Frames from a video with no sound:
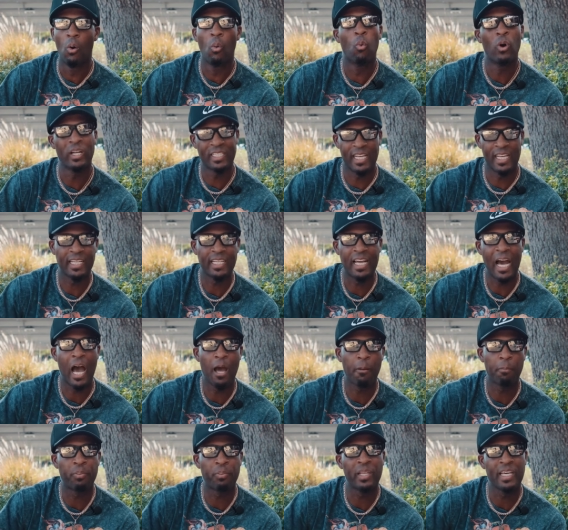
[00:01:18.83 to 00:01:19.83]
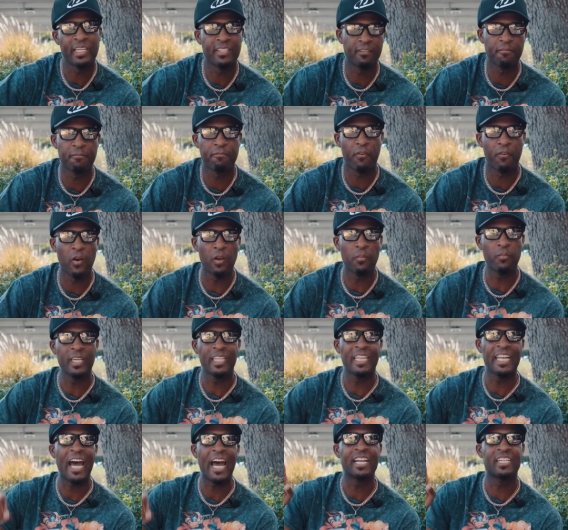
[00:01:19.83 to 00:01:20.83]
What did God place in front of
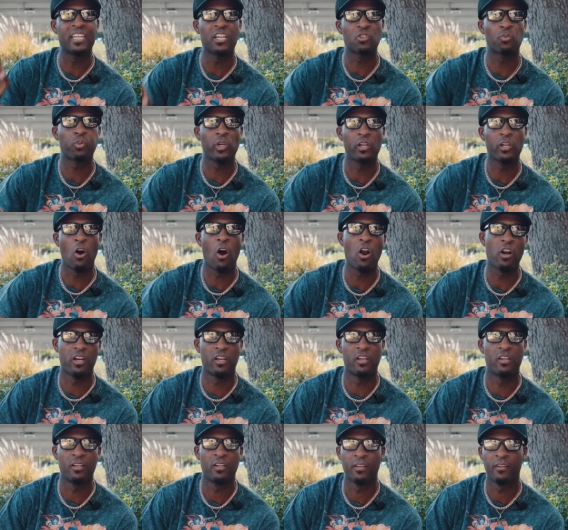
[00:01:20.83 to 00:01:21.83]
me that I disregarded?